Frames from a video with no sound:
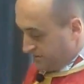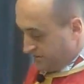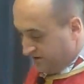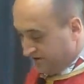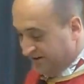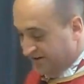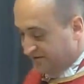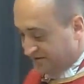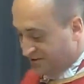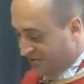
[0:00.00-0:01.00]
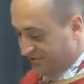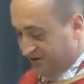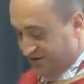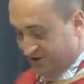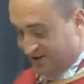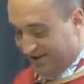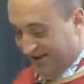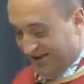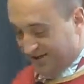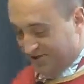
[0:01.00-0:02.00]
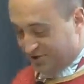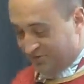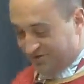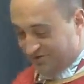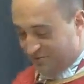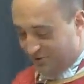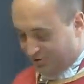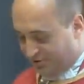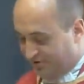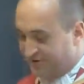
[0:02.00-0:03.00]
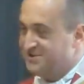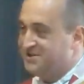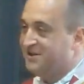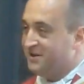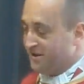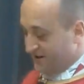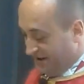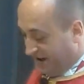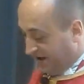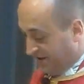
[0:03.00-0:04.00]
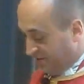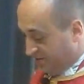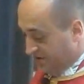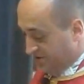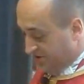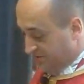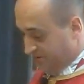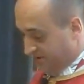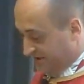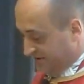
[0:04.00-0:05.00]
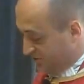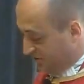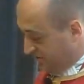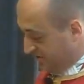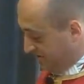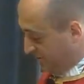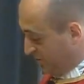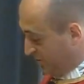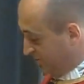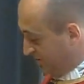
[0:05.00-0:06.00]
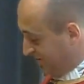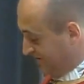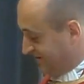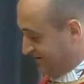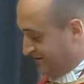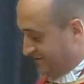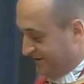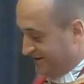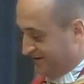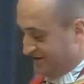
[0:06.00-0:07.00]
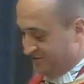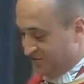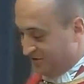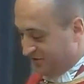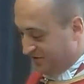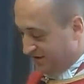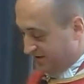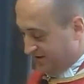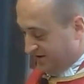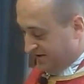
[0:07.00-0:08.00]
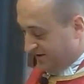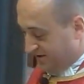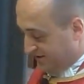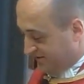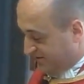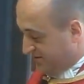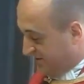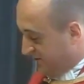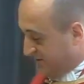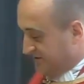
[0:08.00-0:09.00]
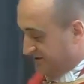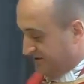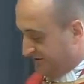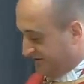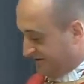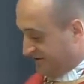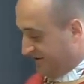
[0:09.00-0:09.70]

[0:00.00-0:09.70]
So Saints John Fisher and Thomas More. John Fisher, a bishop, and Thomas More, Chancellor of England, one of the closest